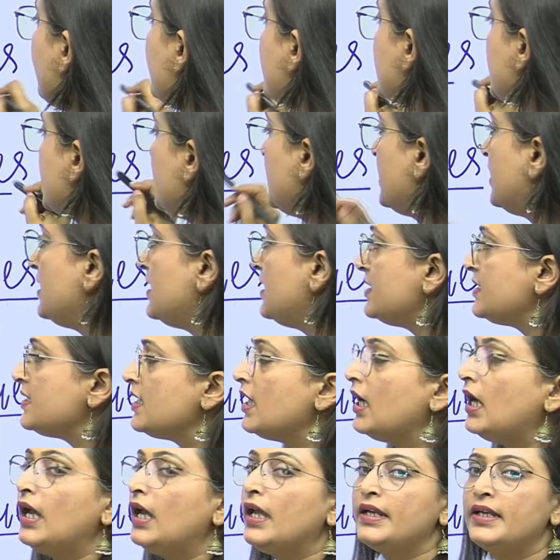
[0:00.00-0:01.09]
series,
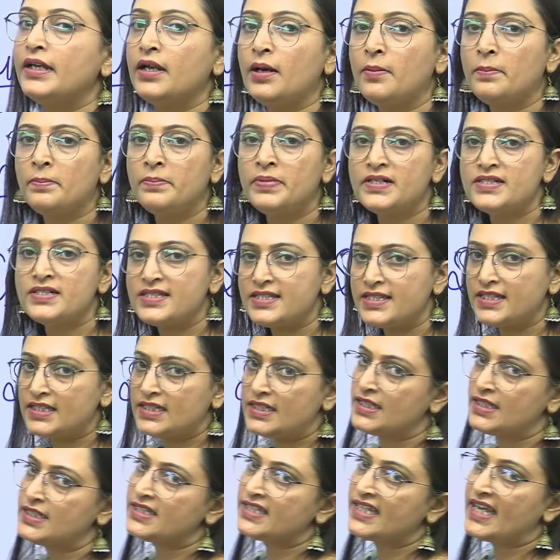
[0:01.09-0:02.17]
number
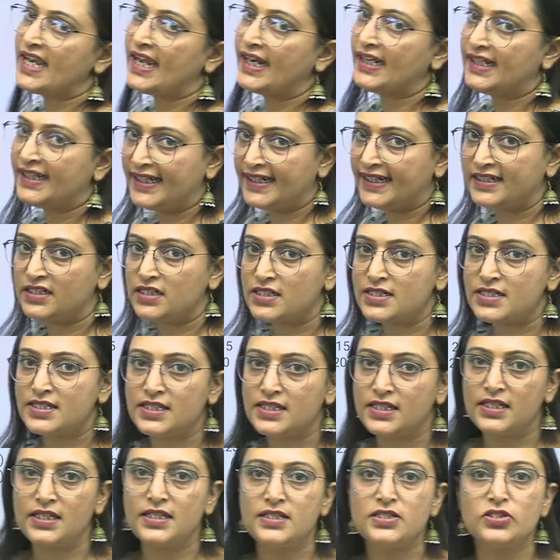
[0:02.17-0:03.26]
series and letter
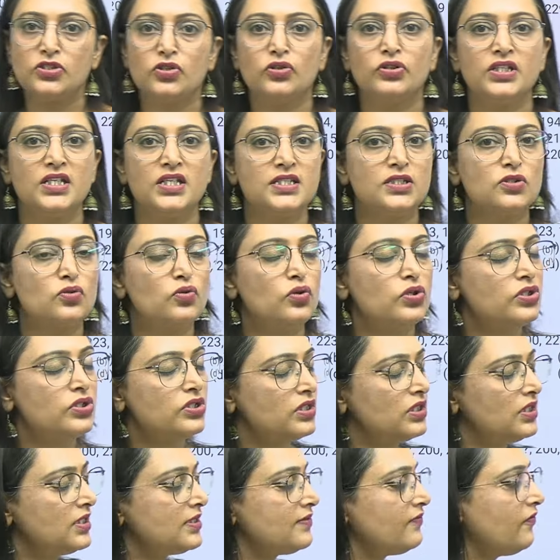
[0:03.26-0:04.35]
series. So this question
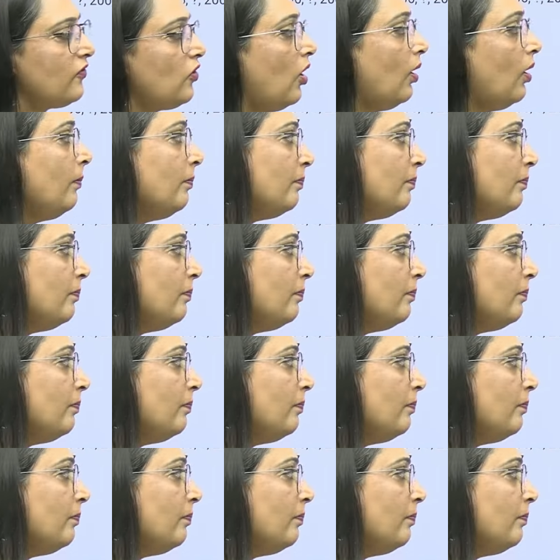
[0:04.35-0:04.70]
is from